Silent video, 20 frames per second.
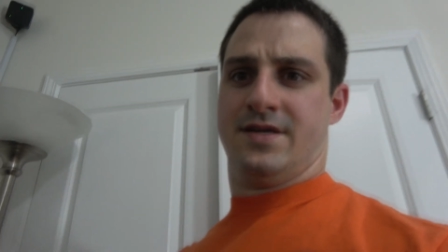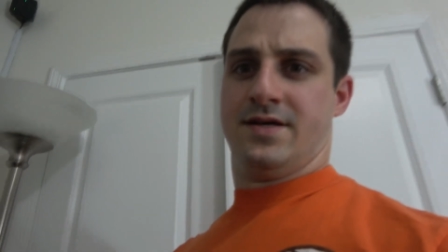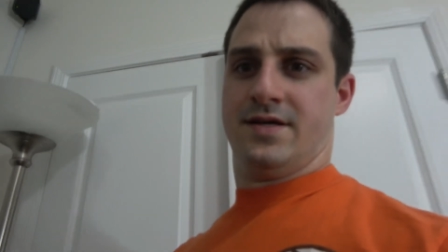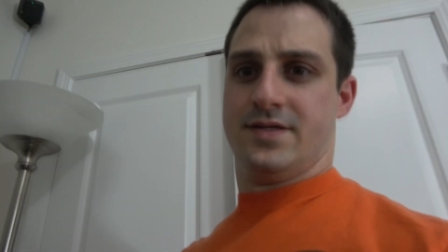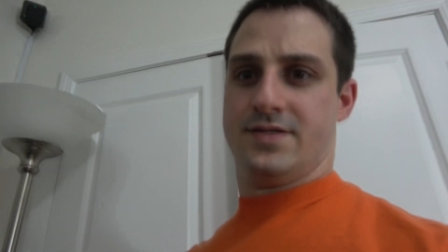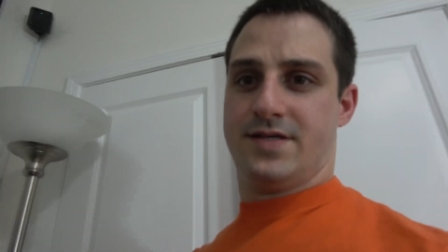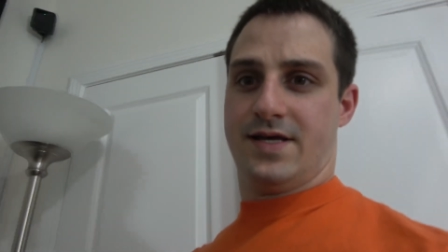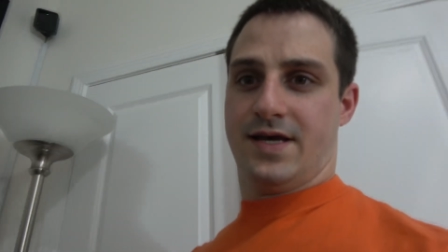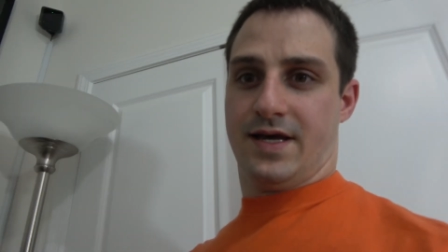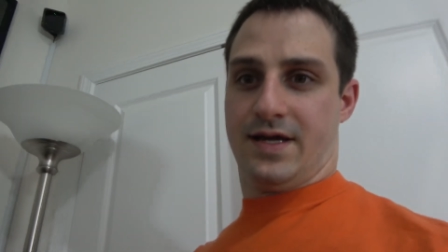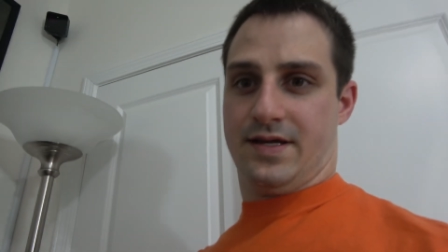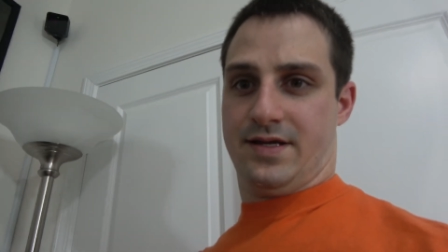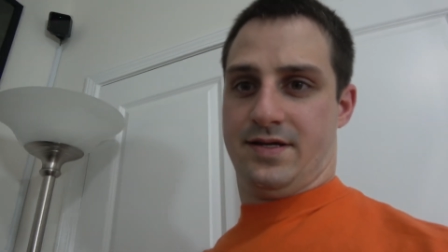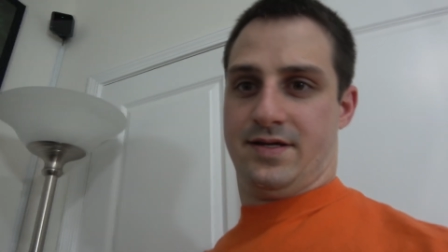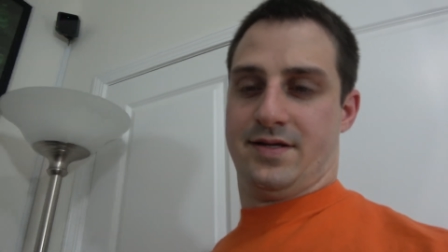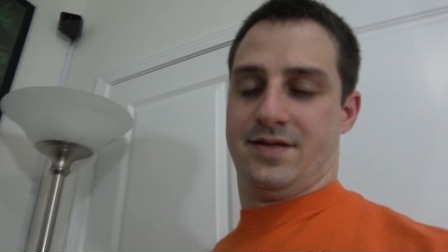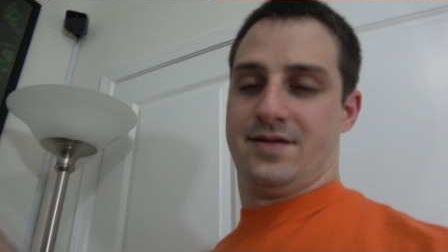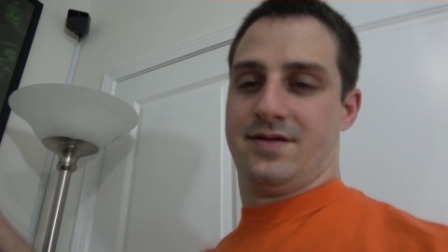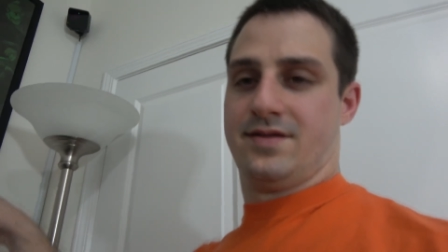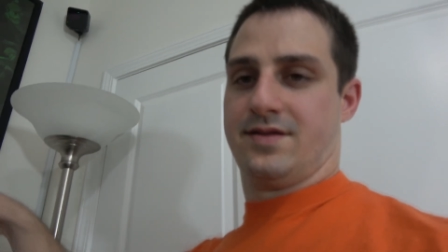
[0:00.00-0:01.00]
set
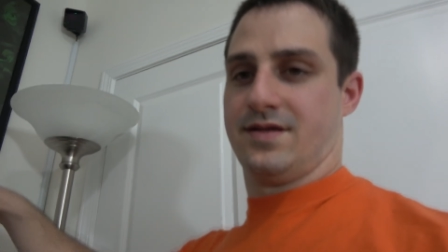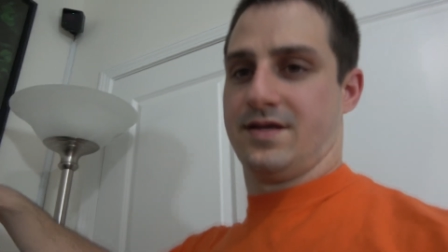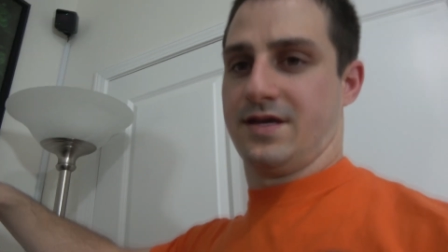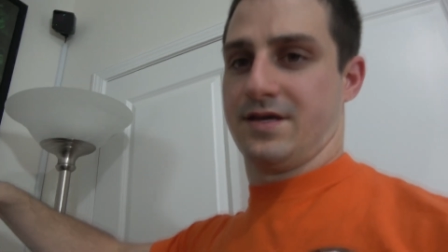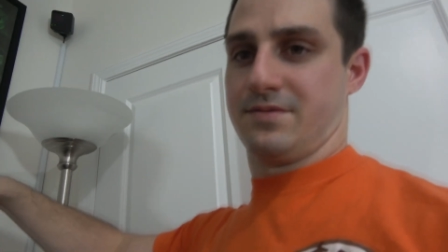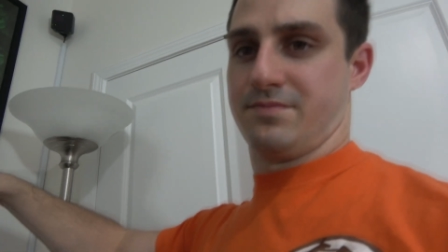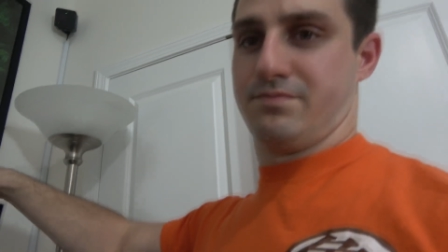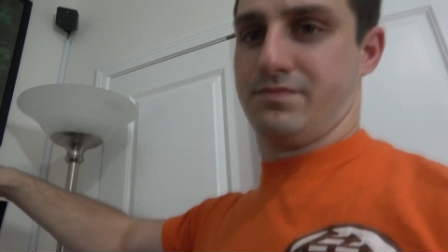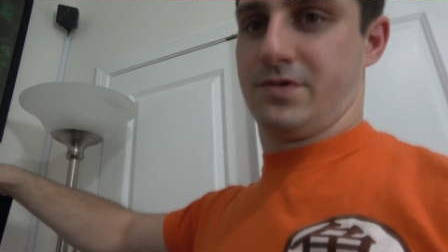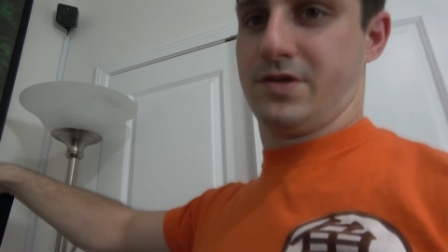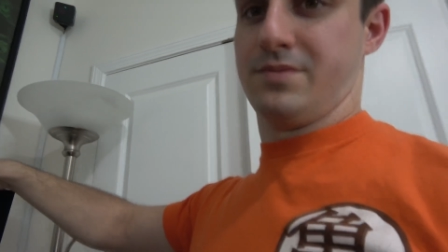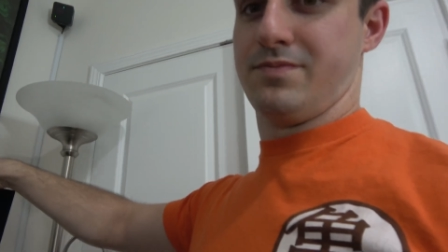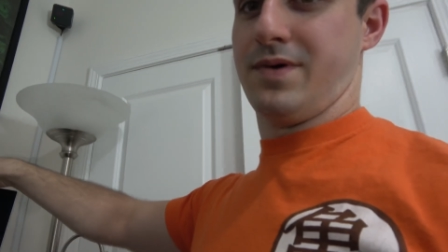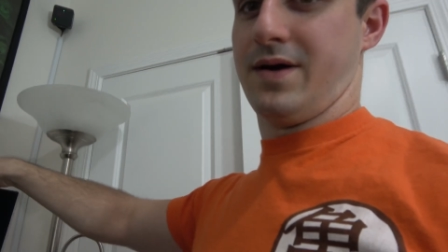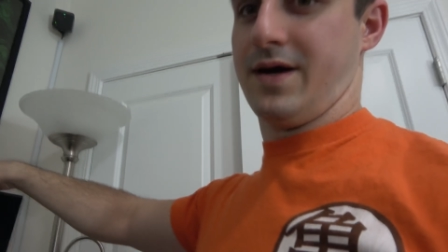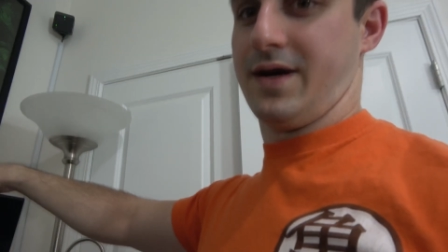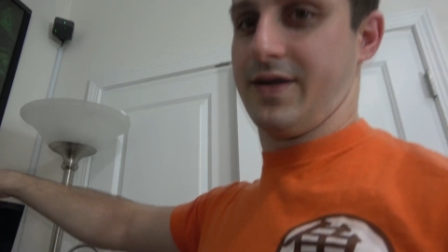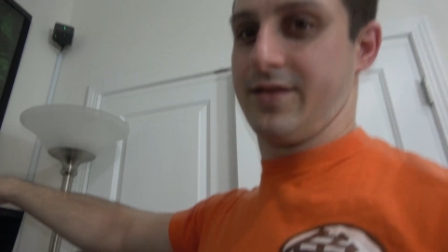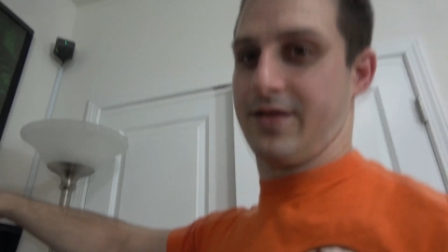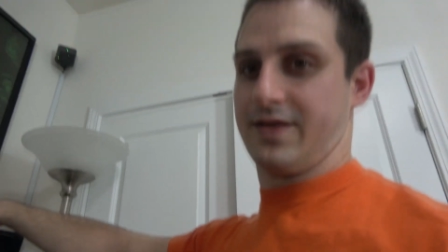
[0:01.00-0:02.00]
that I could
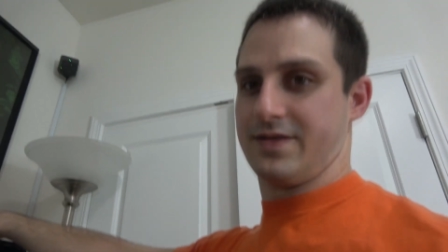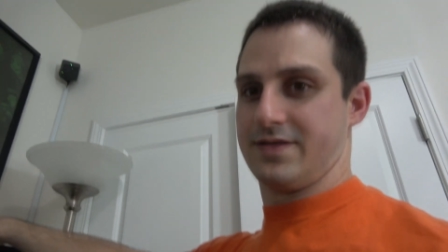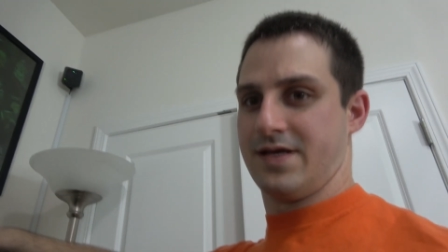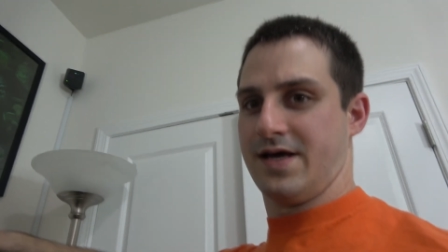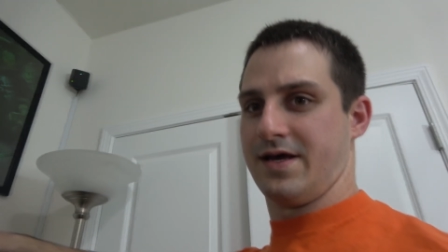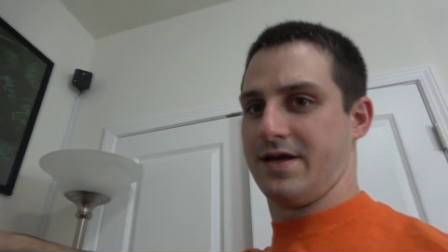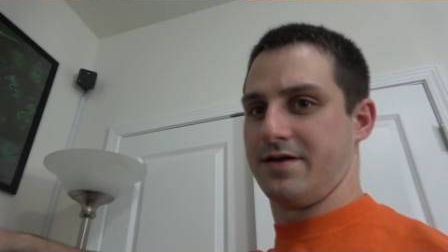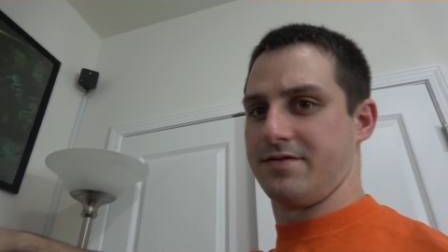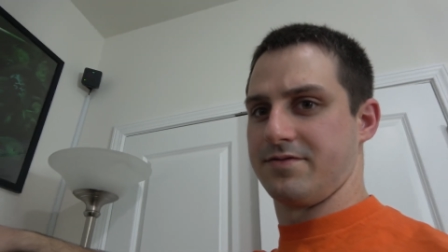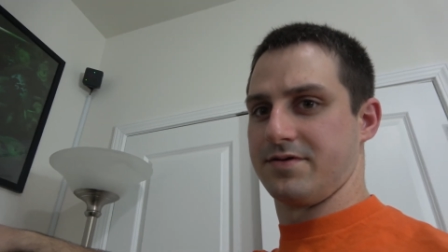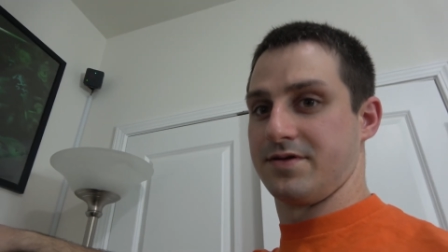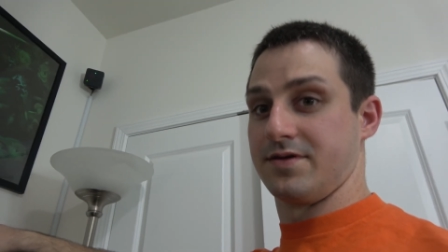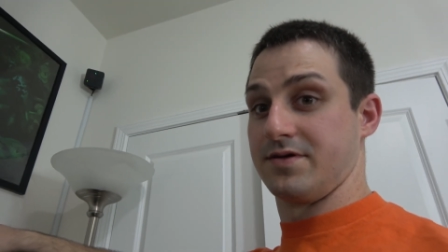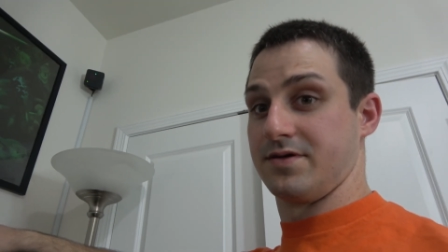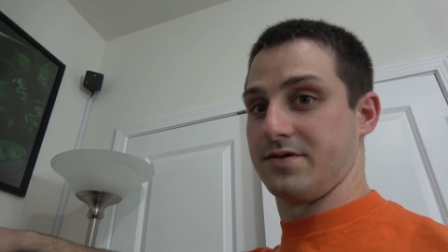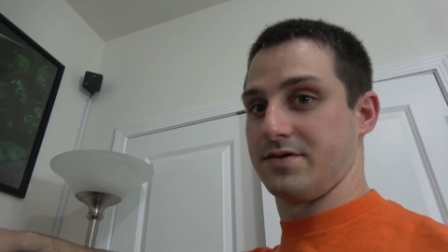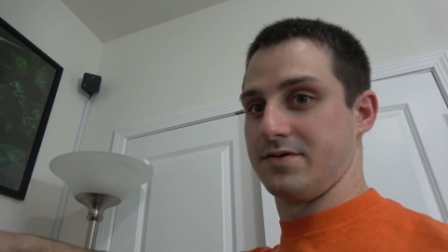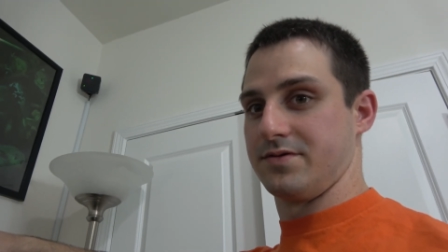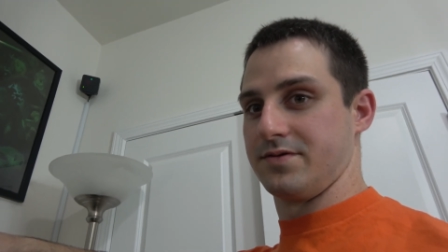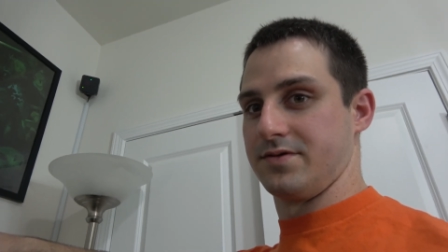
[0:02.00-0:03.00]
buy that had everything
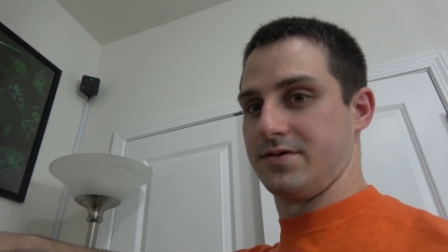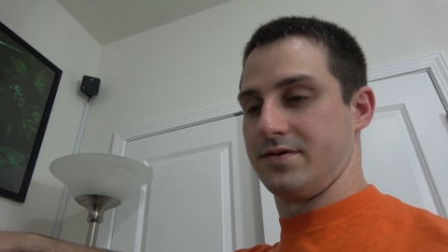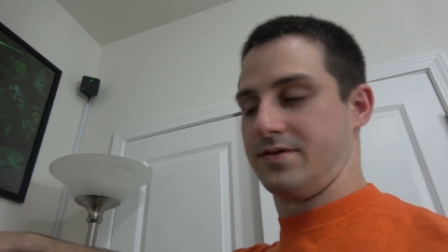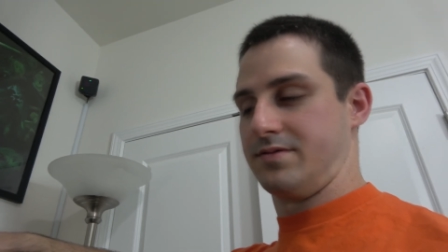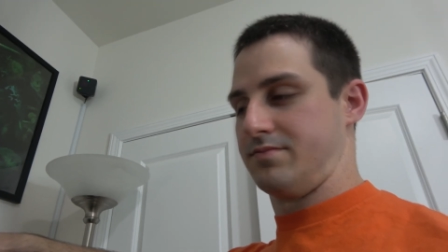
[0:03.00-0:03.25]
included.